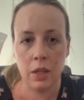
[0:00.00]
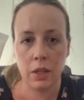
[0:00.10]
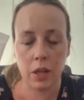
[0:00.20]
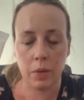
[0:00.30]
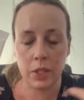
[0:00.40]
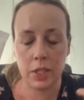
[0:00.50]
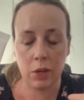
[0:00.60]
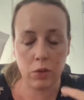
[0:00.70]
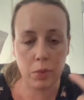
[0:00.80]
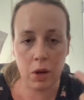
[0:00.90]

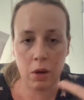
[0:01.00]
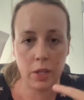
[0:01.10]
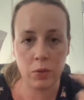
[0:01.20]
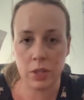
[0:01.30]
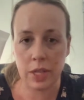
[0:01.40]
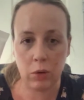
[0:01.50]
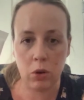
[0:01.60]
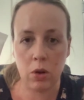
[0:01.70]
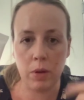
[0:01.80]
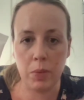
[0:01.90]
concealer under my eyes, which is now gone,